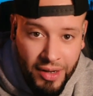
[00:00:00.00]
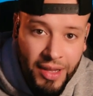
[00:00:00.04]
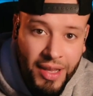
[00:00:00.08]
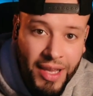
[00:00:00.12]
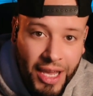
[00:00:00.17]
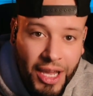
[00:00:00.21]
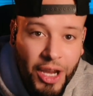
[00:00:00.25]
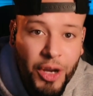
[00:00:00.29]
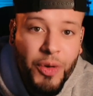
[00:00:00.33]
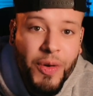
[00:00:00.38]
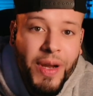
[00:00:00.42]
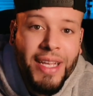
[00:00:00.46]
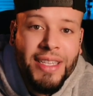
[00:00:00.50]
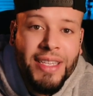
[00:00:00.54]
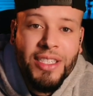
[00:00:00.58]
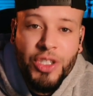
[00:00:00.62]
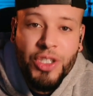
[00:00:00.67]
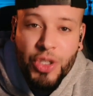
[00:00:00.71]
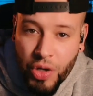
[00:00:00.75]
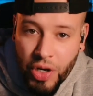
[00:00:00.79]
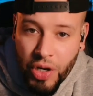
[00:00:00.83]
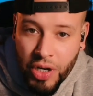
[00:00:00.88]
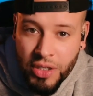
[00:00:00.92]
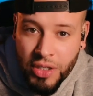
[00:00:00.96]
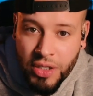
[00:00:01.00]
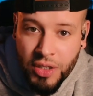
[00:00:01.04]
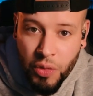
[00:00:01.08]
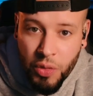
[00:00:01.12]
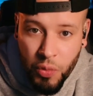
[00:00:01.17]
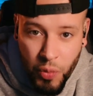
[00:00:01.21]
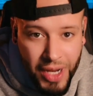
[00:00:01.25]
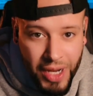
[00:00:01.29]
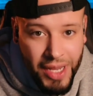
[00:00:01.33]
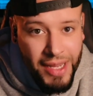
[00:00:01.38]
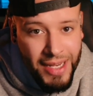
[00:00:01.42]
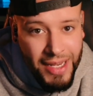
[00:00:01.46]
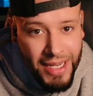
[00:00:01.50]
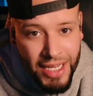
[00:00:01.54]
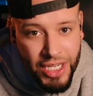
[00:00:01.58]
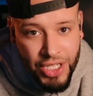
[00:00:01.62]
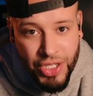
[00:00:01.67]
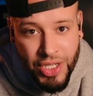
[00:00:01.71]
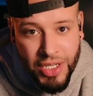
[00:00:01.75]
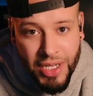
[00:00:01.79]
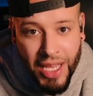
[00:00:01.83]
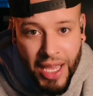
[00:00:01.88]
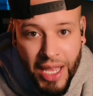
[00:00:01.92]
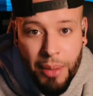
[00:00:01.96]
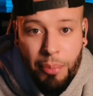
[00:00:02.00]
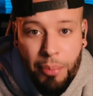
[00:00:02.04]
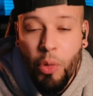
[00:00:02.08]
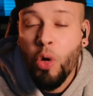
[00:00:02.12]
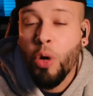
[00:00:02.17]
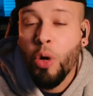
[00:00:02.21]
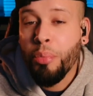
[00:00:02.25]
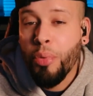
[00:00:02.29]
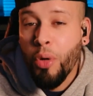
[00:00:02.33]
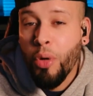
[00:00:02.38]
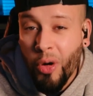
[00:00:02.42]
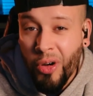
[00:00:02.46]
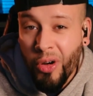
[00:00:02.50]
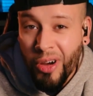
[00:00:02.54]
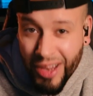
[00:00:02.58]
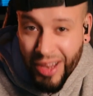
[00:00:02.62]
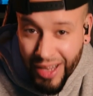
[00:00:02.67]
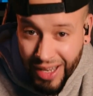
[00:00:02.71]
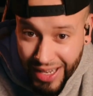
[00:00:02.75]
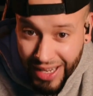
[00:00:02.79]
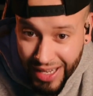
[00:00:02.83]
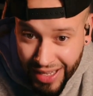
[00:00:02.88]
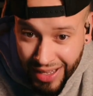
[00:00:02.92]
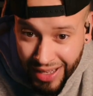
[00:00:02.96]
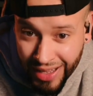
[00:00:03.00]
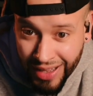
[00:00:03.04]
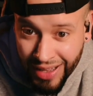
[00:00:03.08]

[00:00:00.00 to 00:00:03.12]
It creates trust, recognition, and more importantly,